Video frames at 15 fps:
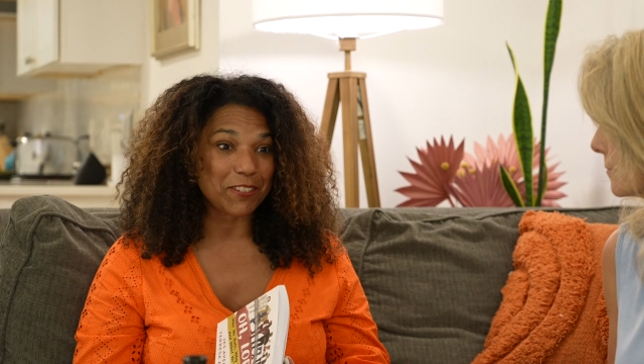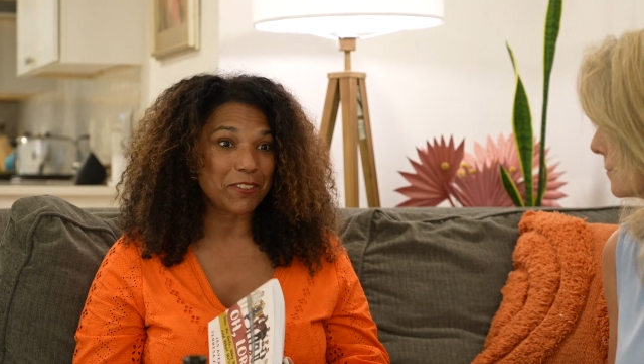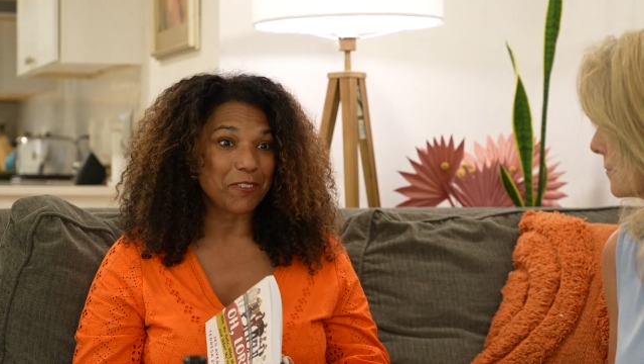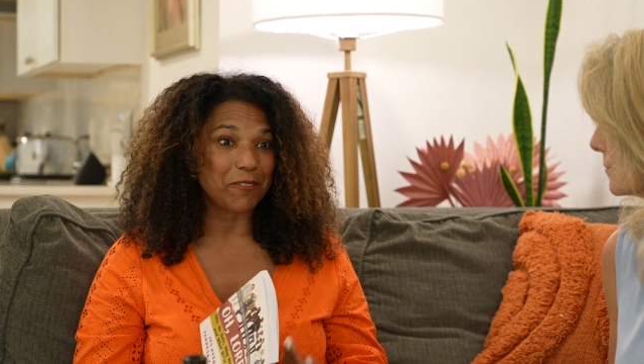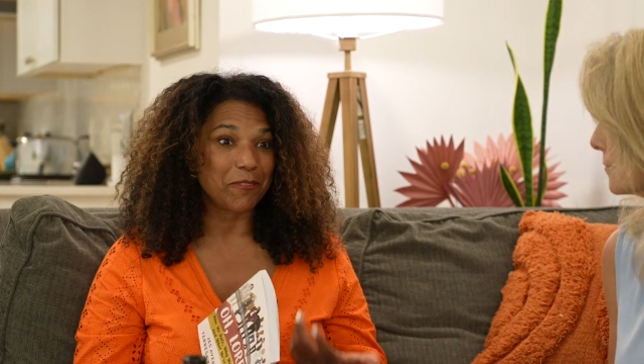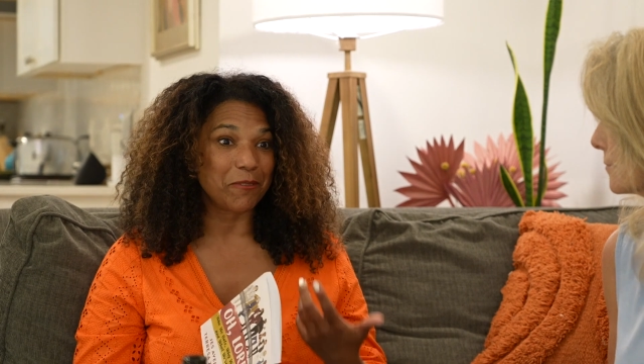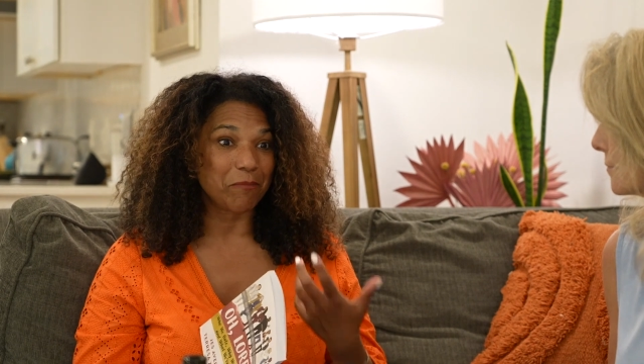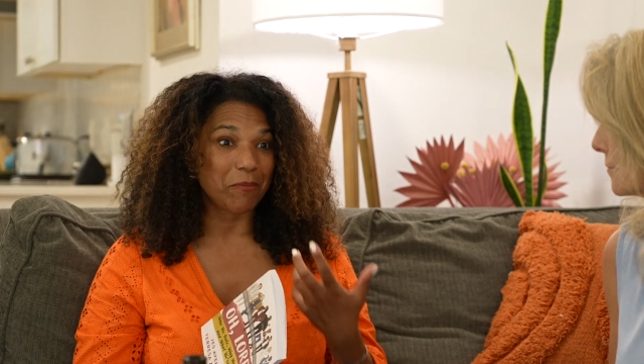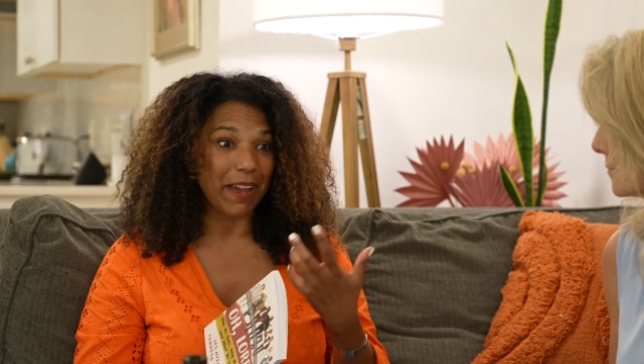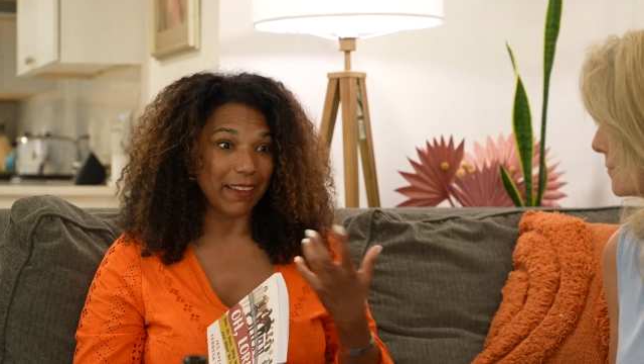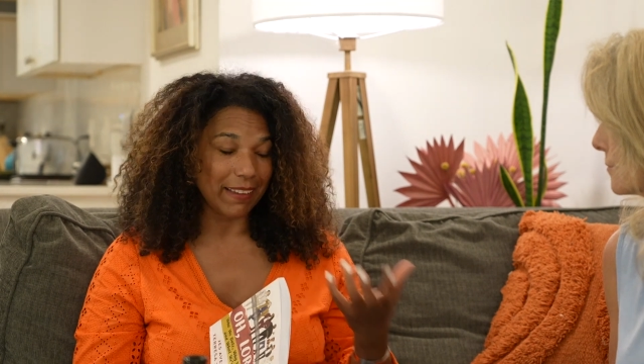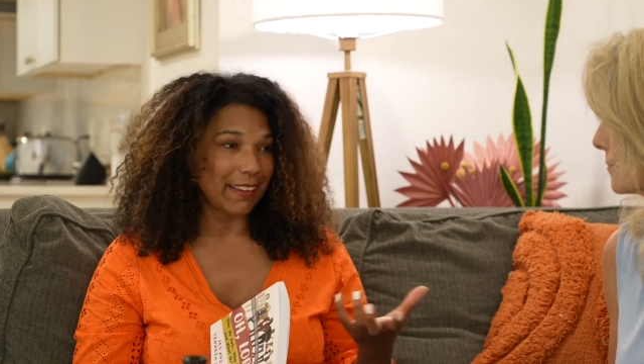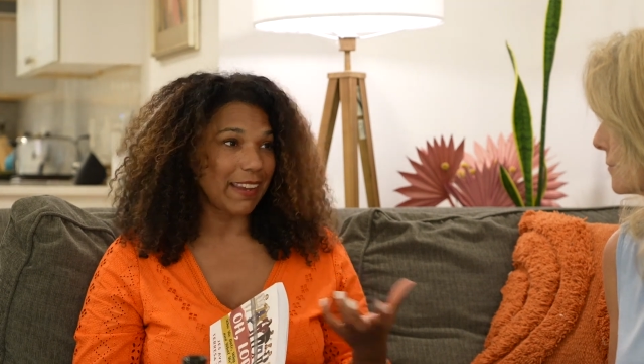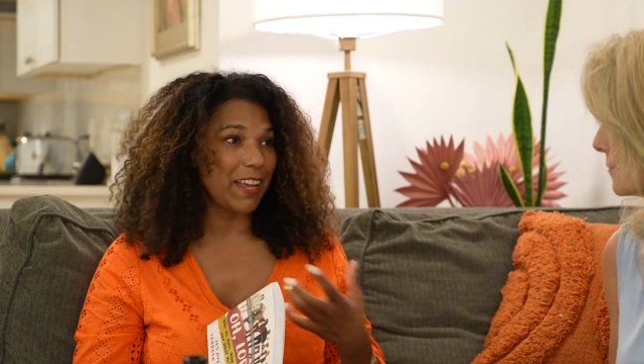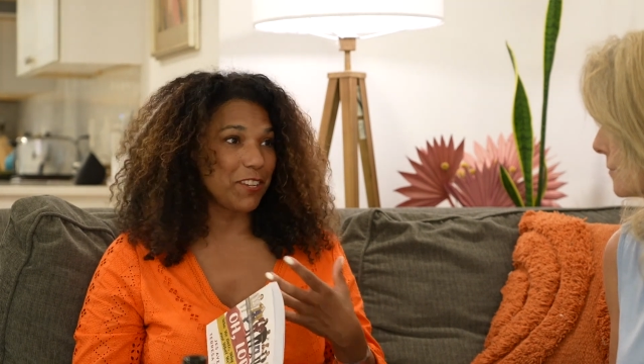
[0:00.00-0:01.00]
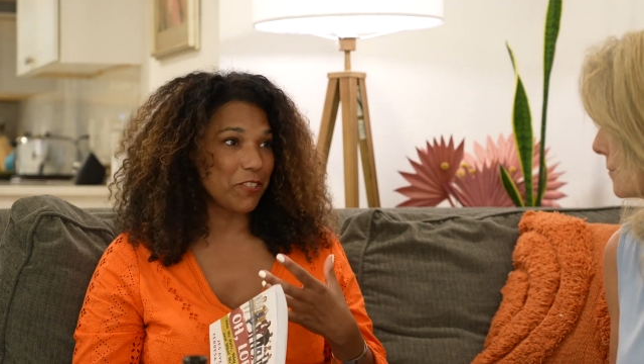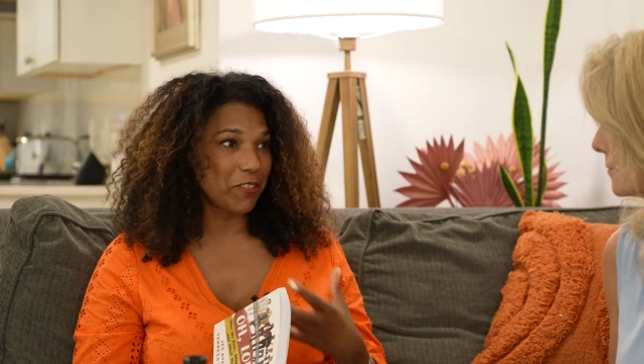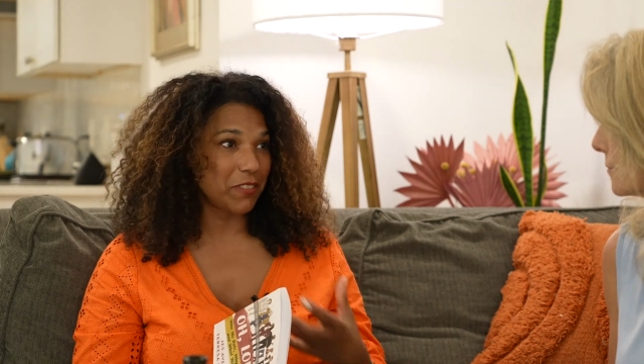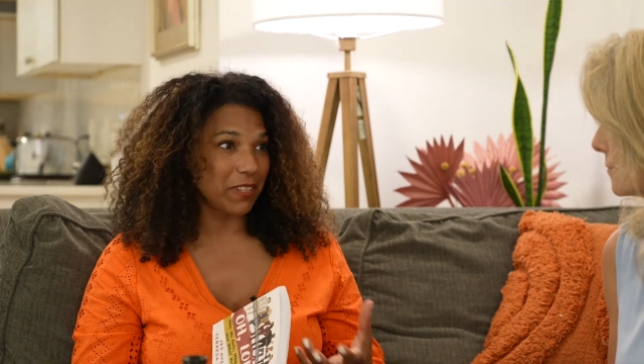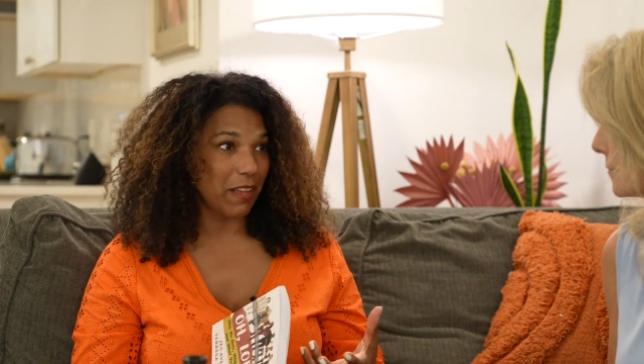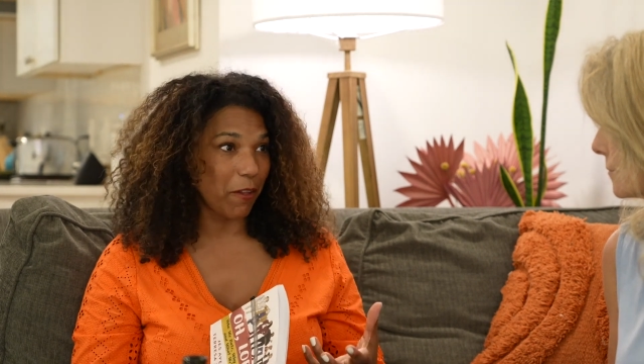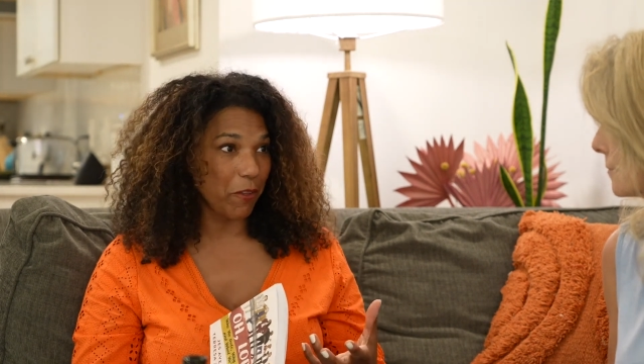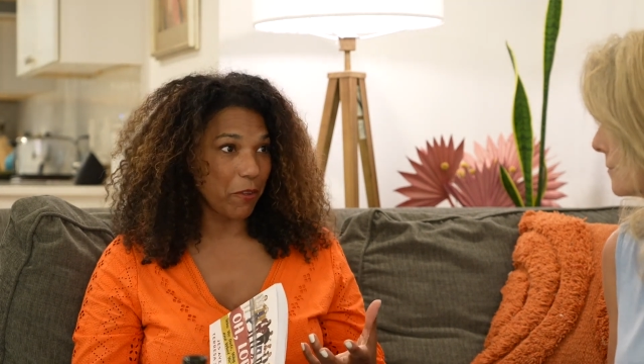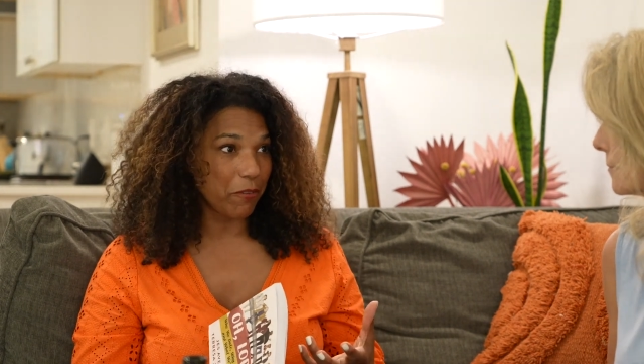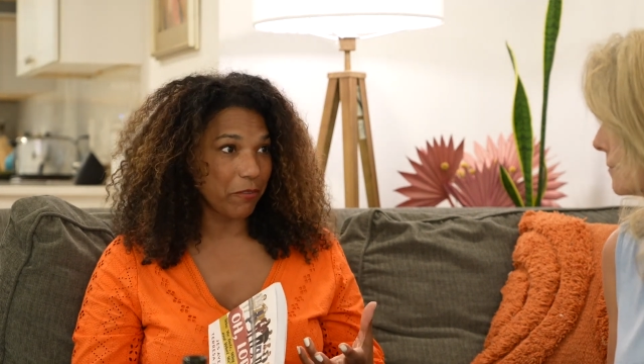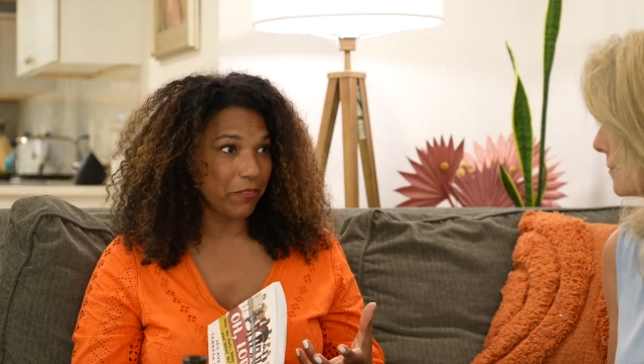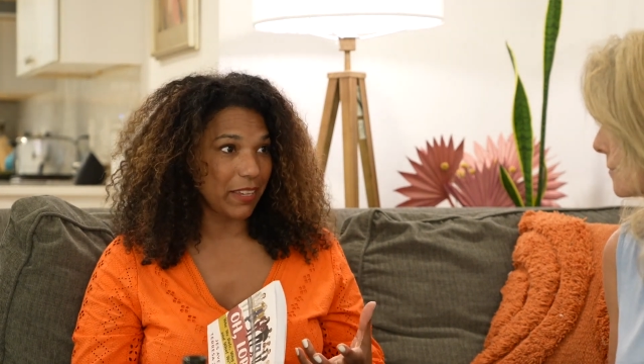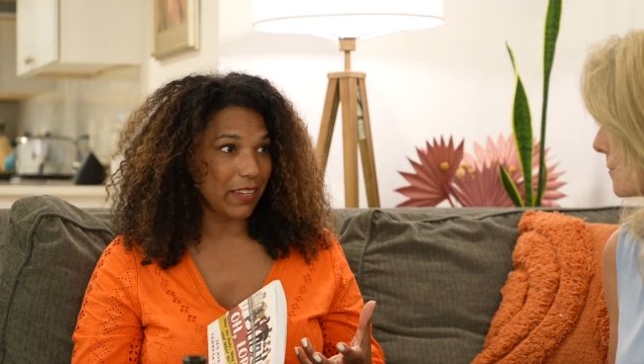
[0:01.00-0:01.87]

you recognize yourself